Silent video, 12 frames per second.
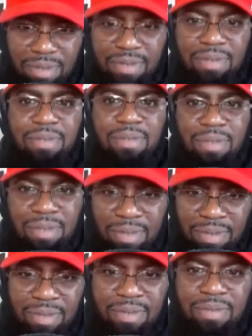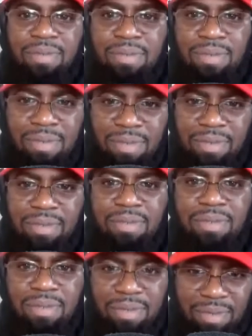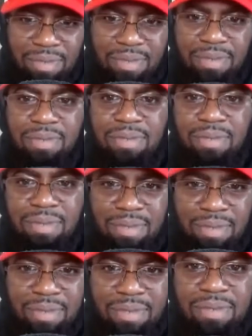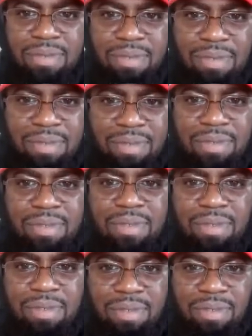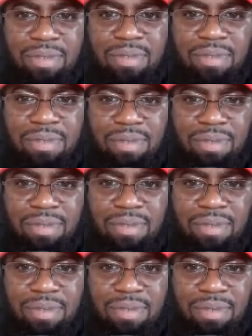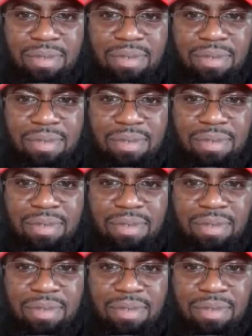(silent)